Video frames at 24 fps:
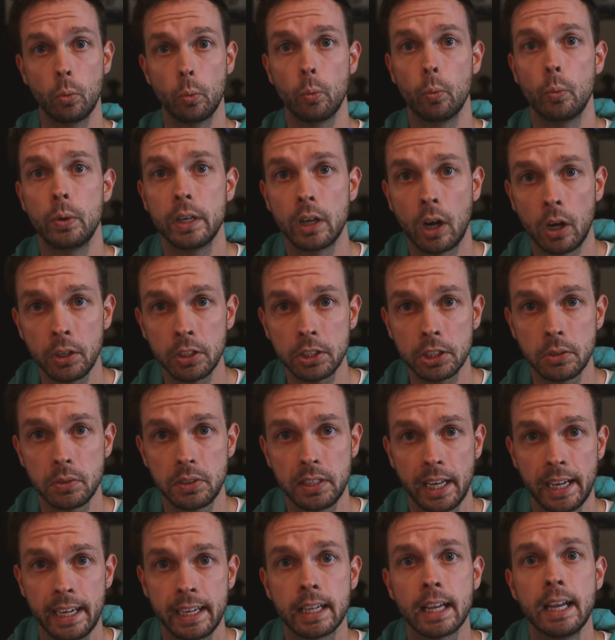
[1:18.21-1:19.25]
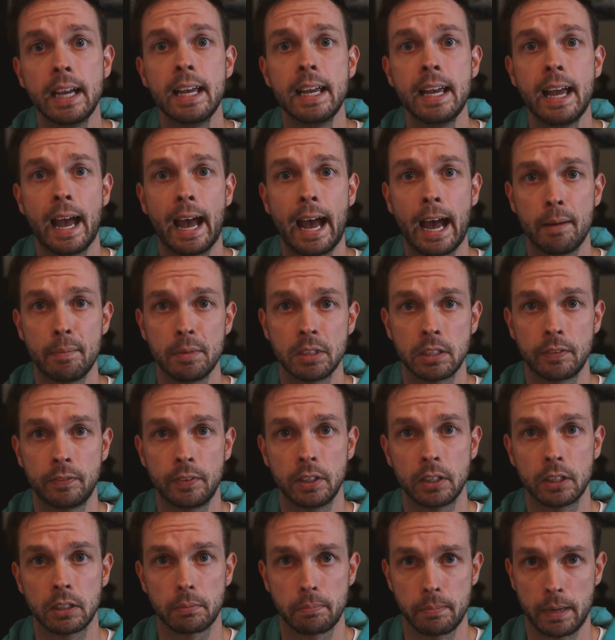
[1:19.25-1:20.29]
We also take
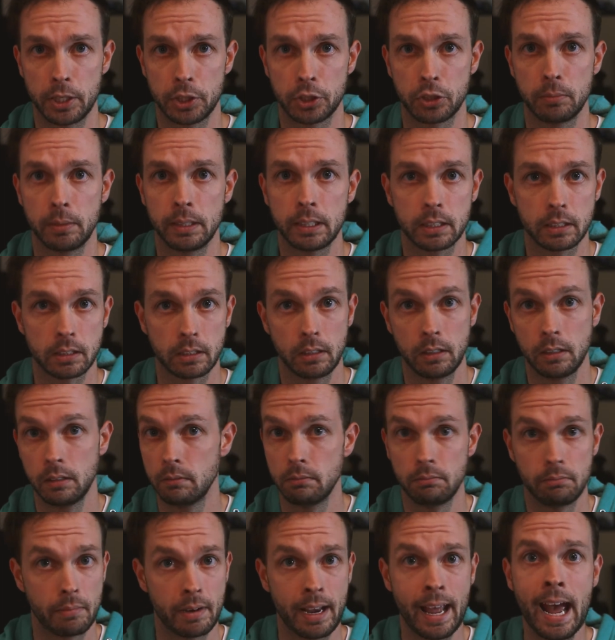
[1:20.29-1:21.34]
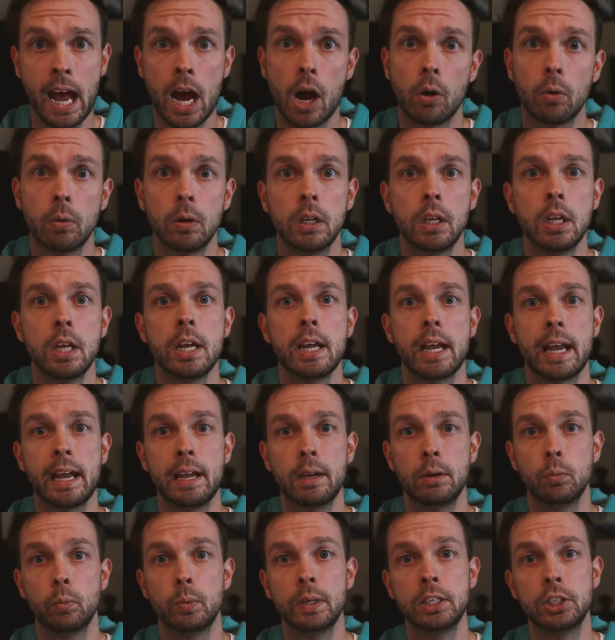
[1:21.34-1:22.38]
atmospheric measurements now,
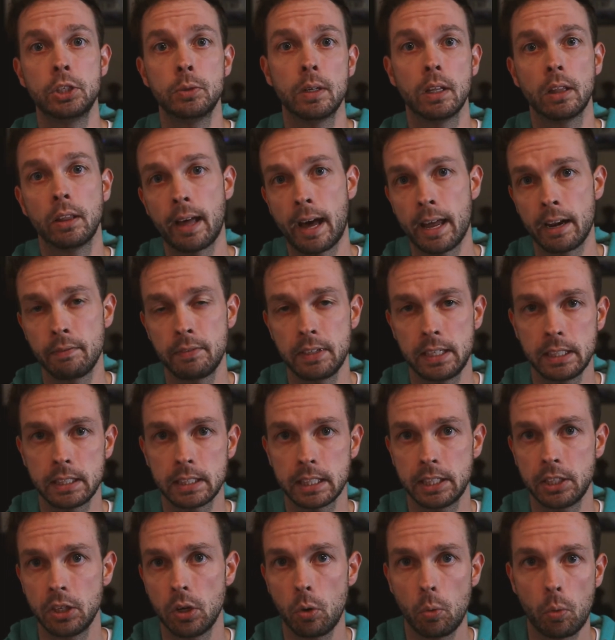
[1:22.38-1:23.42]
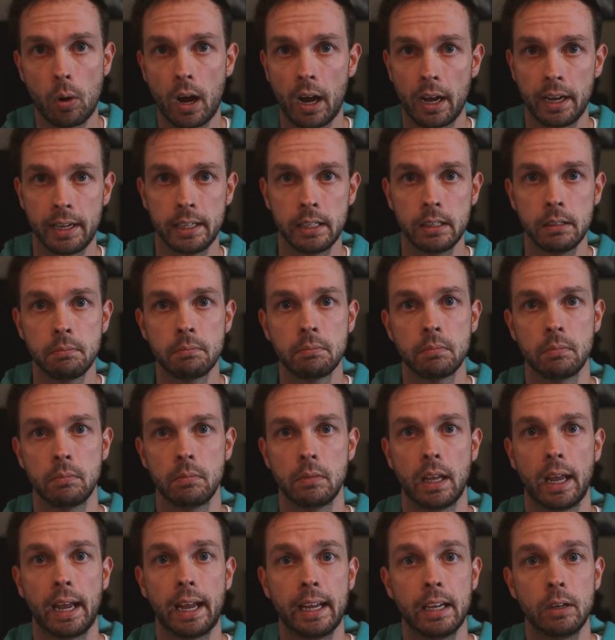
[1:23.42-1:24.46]
and we do a lot of these in Hawaii,
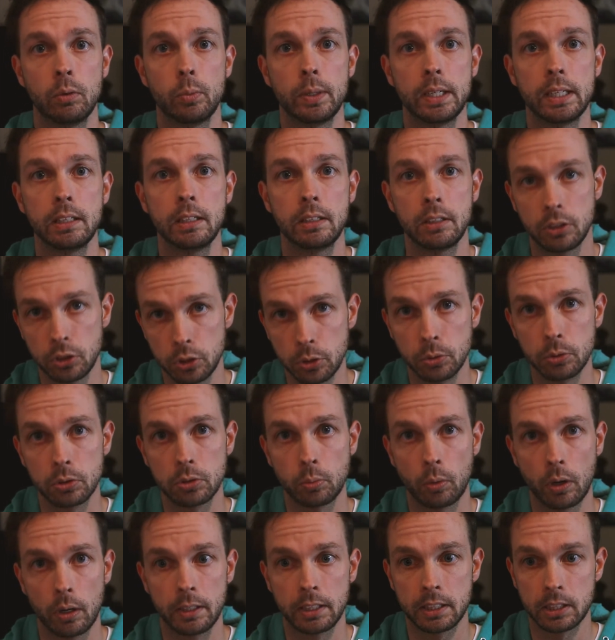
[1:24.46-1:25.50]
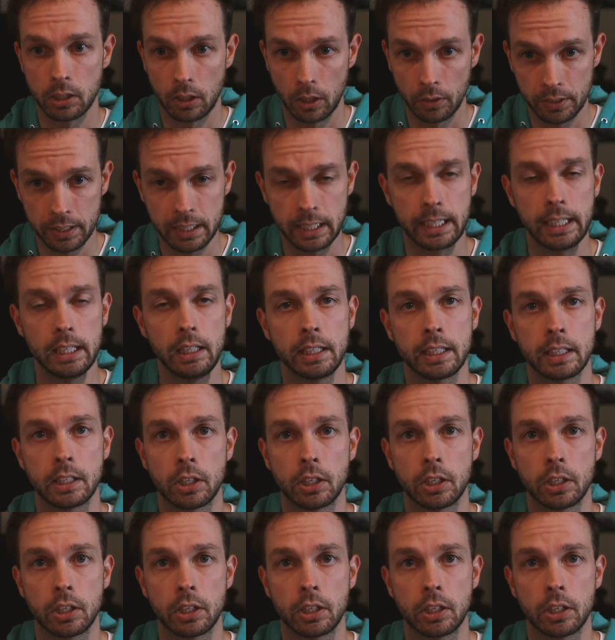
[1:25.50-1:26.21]
and we use what's called the Keinging